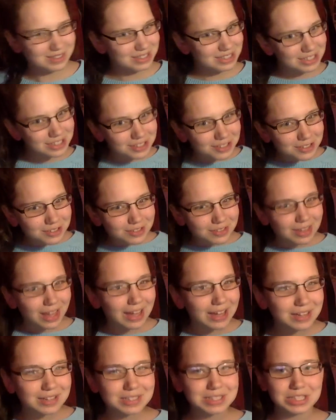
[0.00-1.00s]
dude,
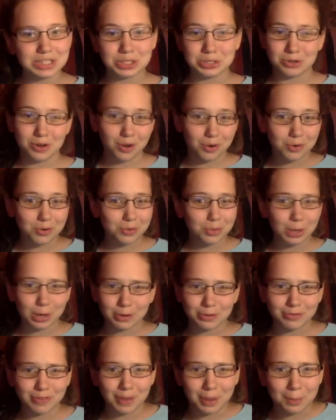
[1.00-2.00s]
like, do you know who their
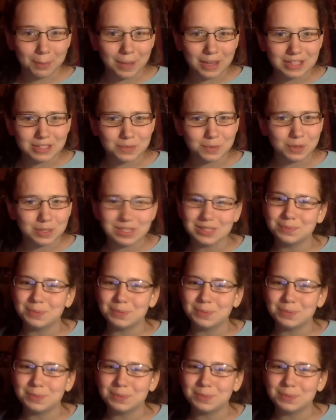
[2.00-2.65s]
fan base was?